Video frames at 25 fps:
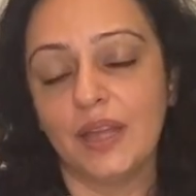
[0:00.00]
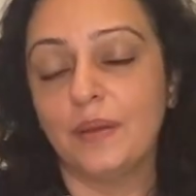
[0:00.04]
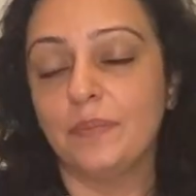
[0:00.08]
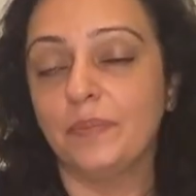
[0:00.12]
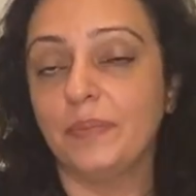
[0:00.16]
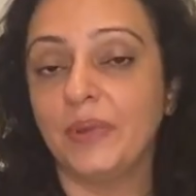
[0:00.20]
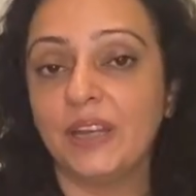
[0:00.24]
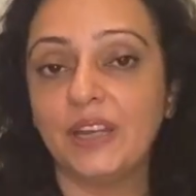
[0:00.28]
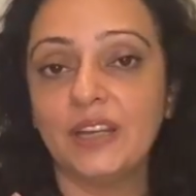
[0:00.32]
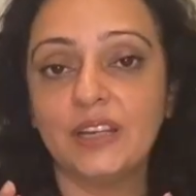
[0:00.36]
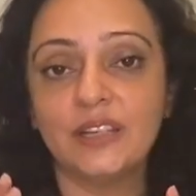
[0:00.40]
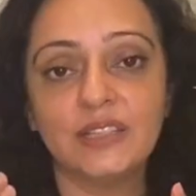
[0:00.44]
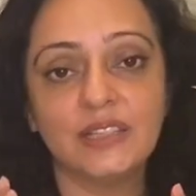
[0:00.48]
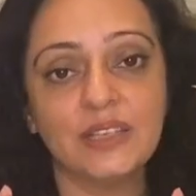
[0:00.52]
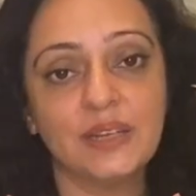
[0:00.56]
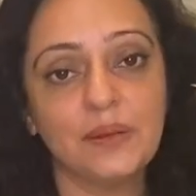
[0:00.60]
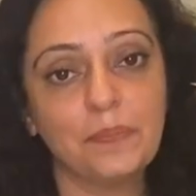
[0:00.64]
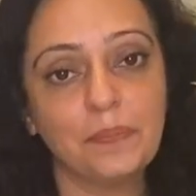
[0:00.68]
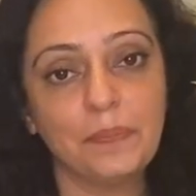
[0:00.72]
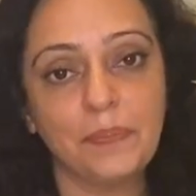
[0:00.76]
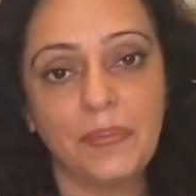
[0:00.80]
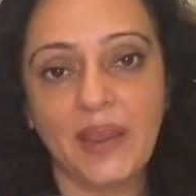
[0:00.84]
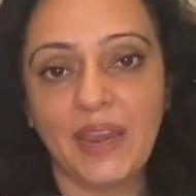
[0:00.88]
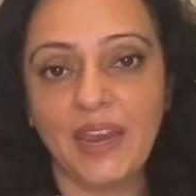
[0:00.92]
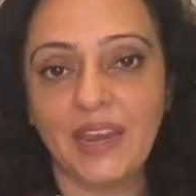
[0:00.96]
Because in
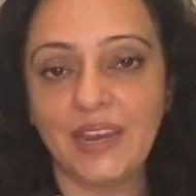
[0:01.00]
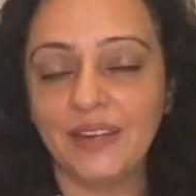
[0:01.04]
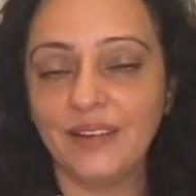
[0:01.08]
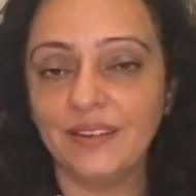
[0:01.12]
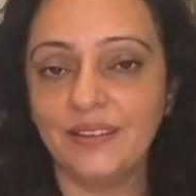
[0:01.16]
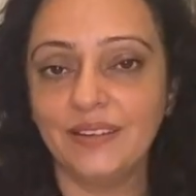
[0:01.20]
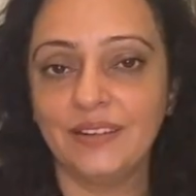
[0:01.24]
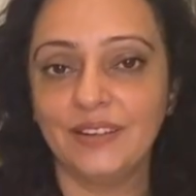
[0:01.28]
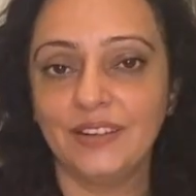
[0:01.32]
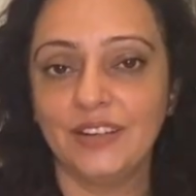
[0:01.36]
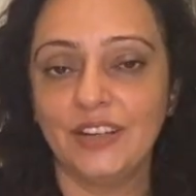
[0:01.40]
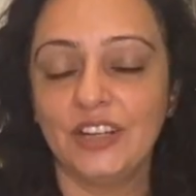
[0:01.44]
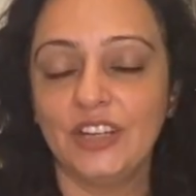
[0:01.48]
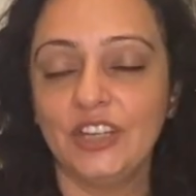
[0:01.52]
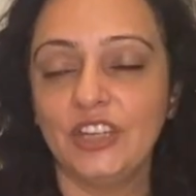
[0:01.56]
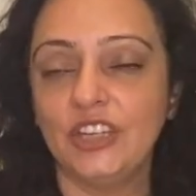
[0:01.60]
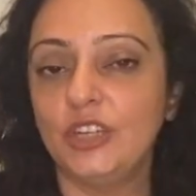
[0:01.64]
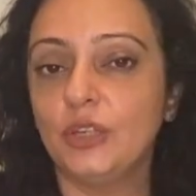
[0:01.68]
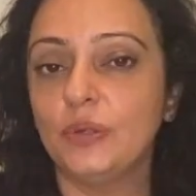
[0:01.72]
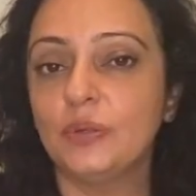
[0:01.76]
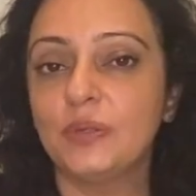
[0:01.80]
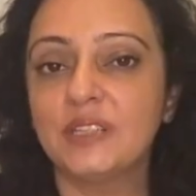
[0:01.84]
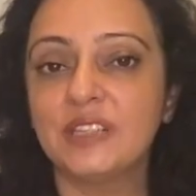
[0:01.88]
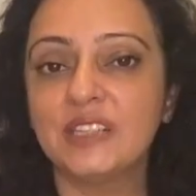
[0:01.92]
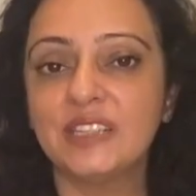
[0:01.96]
pain,
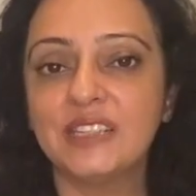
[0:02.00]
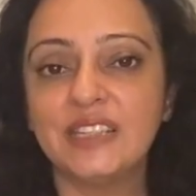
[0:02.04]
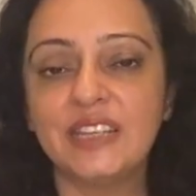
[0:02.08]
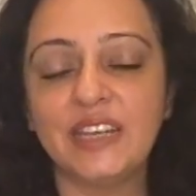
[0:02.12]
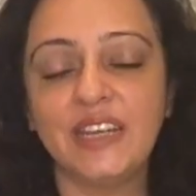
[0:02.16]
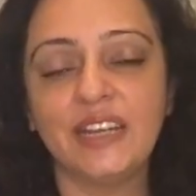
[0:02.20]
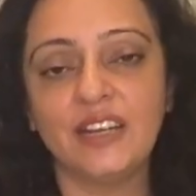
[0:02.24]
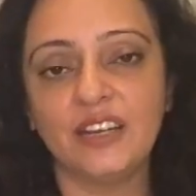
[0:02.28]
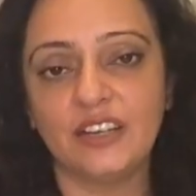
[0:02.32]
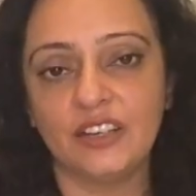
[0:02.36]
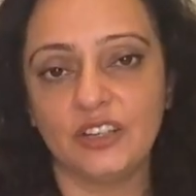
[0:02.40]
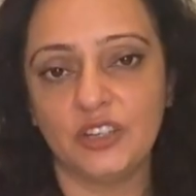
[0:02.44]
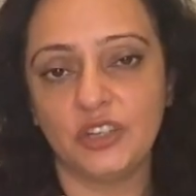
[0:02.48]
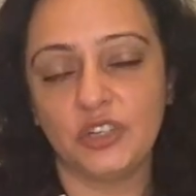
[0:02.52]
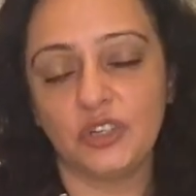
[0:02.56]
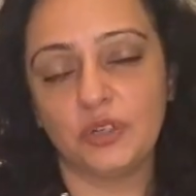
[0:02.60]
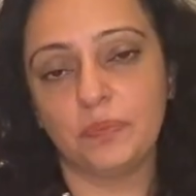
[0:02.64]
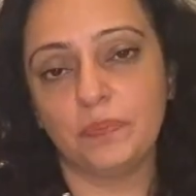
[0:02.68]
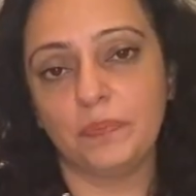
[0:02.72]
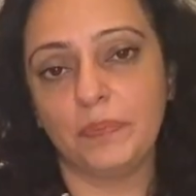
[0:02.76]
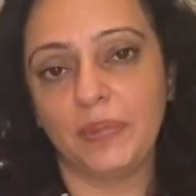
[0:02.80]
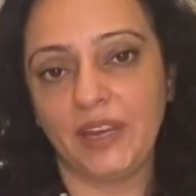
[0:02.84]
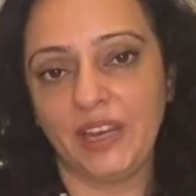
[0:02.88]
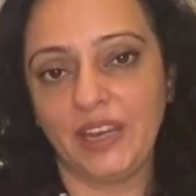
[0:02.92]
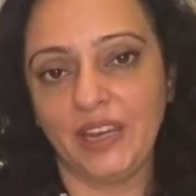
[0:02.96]
you seek to
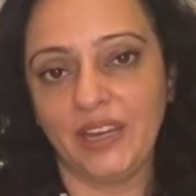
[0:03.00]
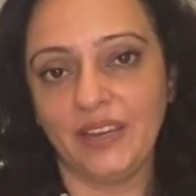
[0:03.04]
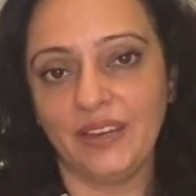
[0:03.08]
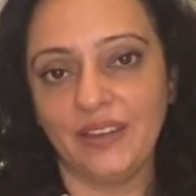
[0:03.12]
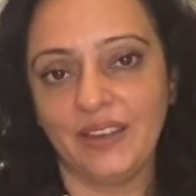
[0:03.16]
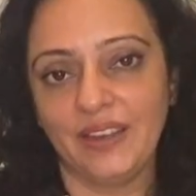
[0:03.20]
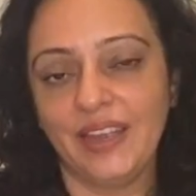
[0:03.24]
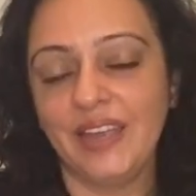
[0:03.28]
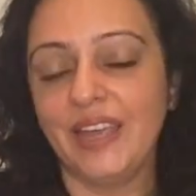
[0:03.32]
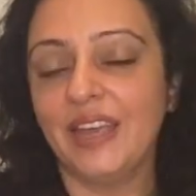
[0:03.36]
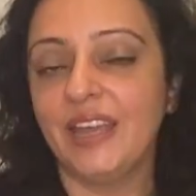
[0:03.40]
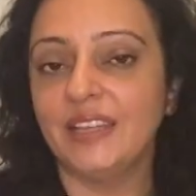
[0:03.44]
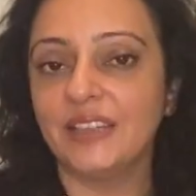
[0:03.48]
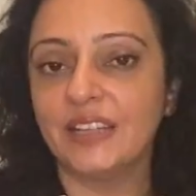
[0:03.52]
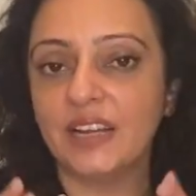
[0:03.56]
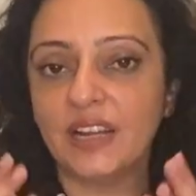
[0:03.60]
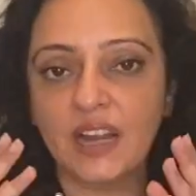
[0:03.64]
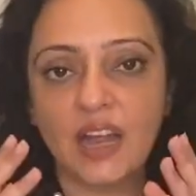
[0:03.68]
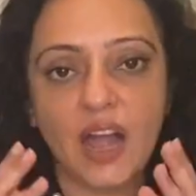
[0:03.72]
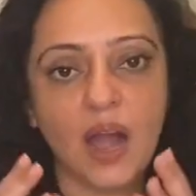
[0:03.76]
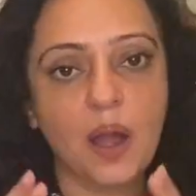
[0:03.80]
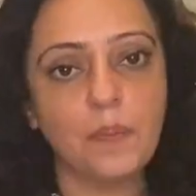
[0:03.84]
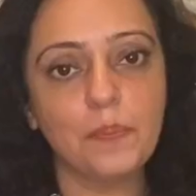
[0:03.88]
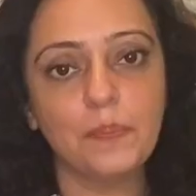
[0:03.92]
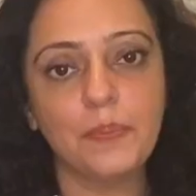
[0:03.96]
be in the
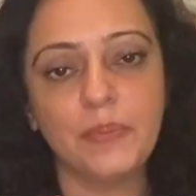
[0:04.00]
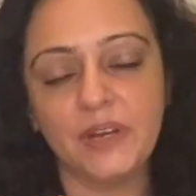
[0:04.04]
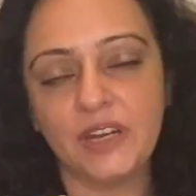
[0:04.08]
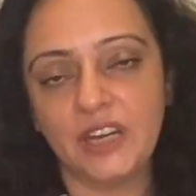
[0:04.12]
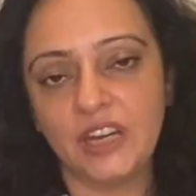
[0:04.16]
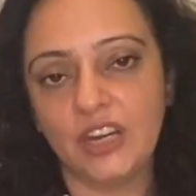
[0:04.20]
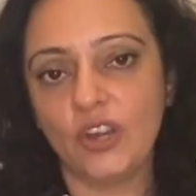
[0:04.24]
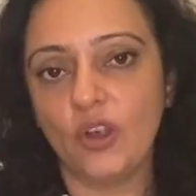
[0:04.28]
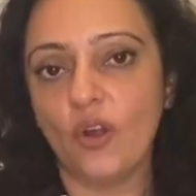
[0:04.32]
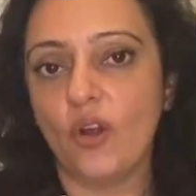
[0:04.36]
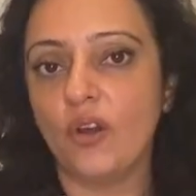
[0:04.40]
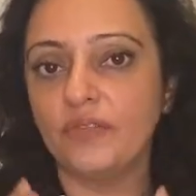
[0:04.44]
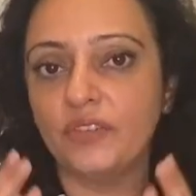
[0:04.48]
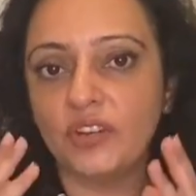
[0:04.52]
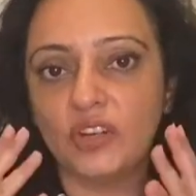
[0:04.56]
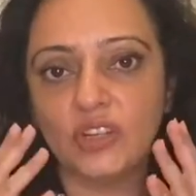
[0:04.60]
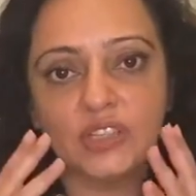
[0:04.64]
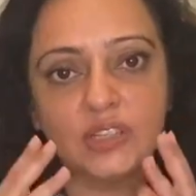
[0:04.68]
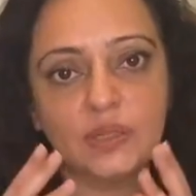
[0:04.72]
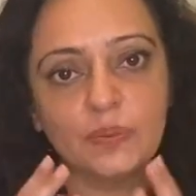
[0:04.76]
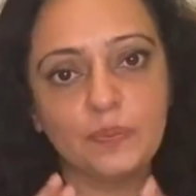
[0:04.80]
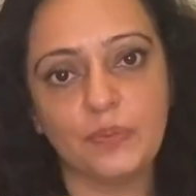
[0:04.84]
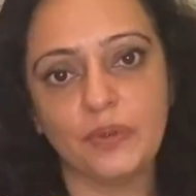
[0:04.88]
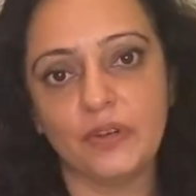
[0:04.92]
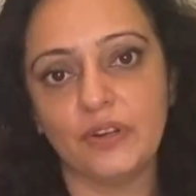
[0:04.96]
company of your
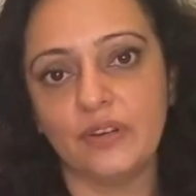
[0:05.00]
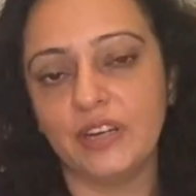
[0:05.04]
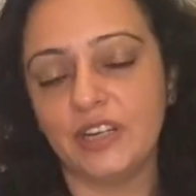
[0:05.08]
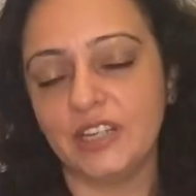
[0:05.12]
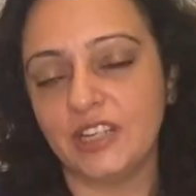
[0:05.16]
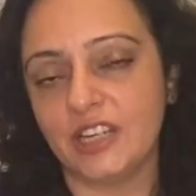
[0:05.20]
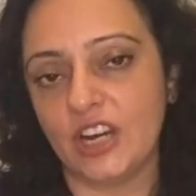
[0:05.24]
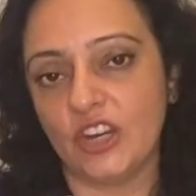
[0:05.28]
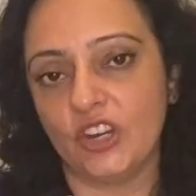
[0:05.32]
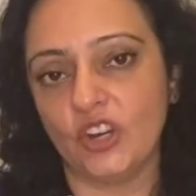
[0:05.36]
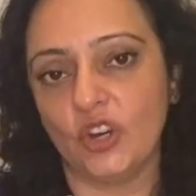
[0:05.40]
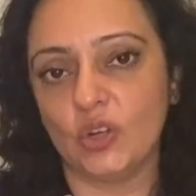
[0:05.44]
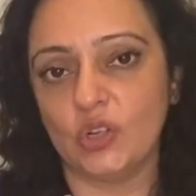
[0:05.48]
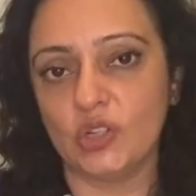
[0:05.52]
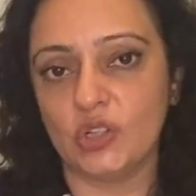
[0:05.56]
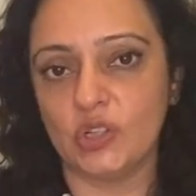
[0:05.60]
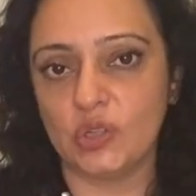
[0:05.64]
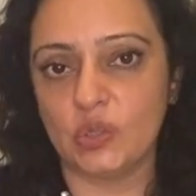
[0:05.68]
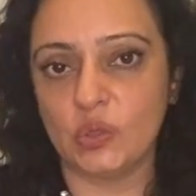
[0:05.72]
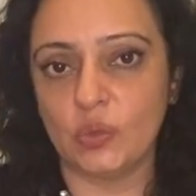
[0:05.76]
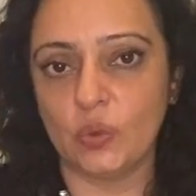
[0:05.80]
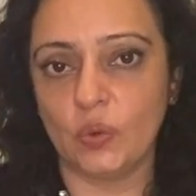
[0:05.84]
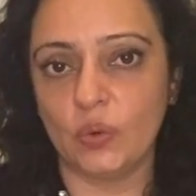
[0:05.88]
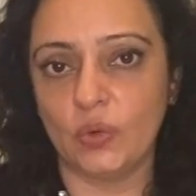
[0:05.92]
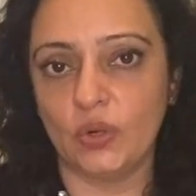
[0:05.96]
spirit and your
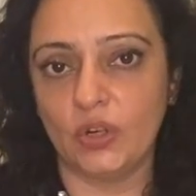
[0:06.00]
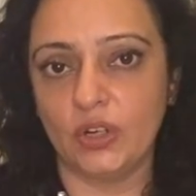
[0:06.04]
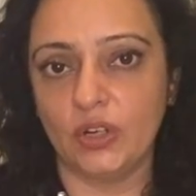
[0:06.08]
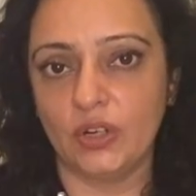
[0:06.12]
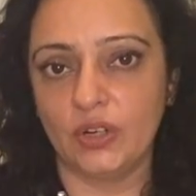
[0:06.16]
soul.